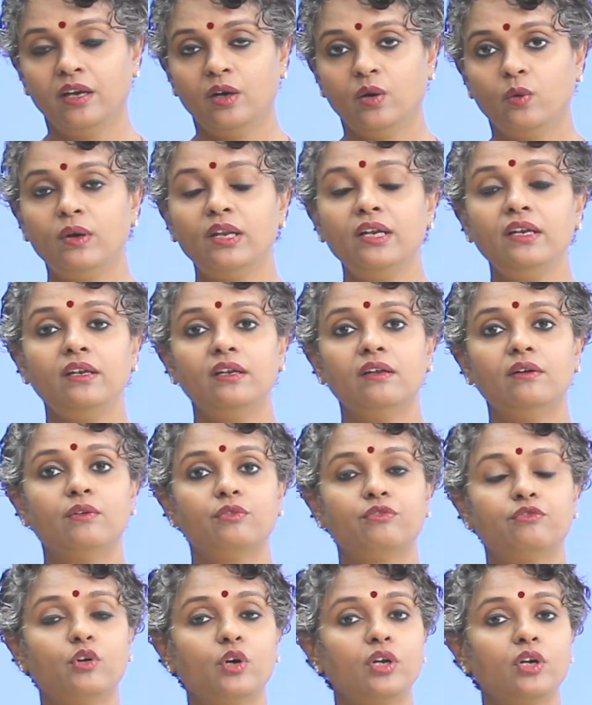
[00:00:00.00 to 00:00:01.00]
Well,
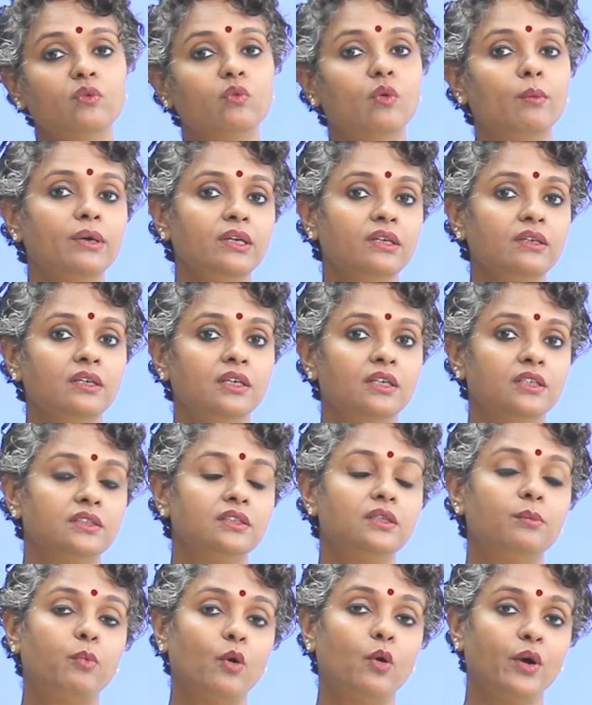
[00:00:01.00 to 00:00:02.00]
for a woman,
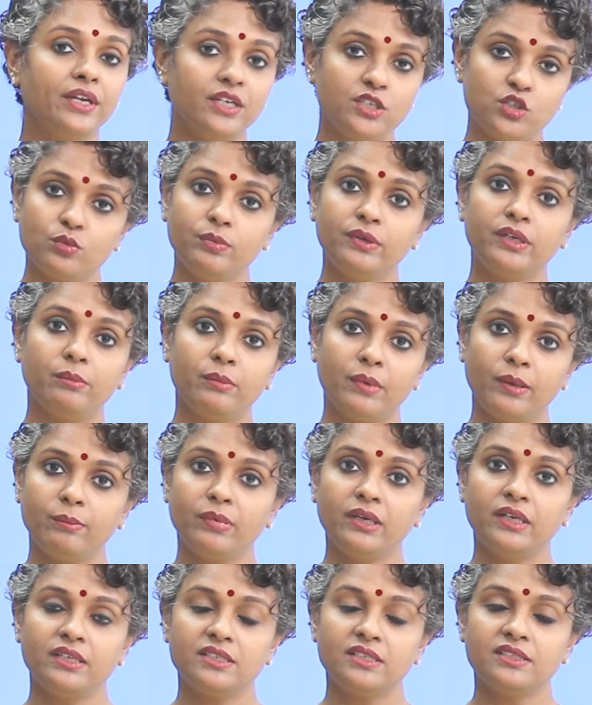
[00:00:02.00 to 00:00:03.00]
the point to be
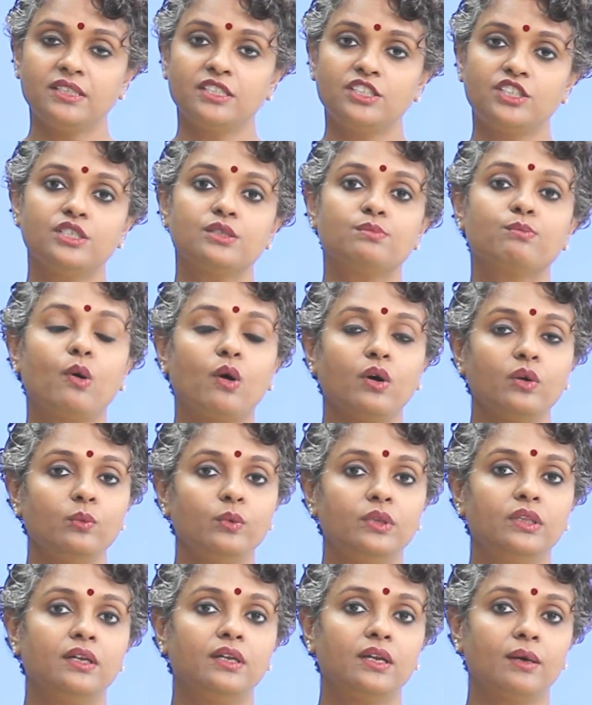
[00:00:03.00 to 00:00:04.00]
remembered is that she's born
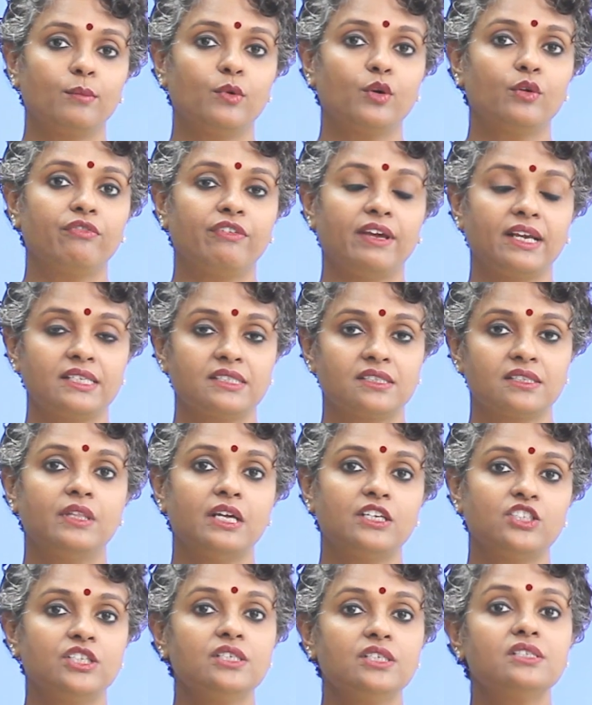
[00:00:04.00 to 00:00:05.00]
with the number of eggs
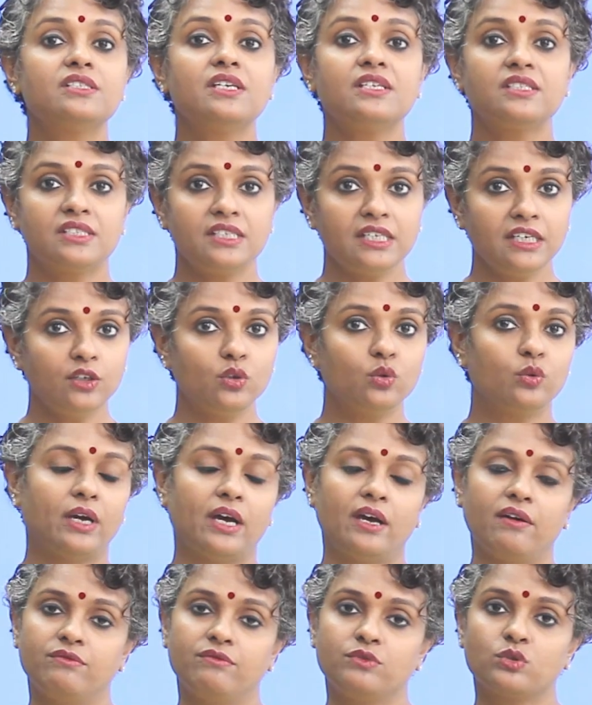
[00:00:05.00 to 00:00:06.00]
that she's destined to have.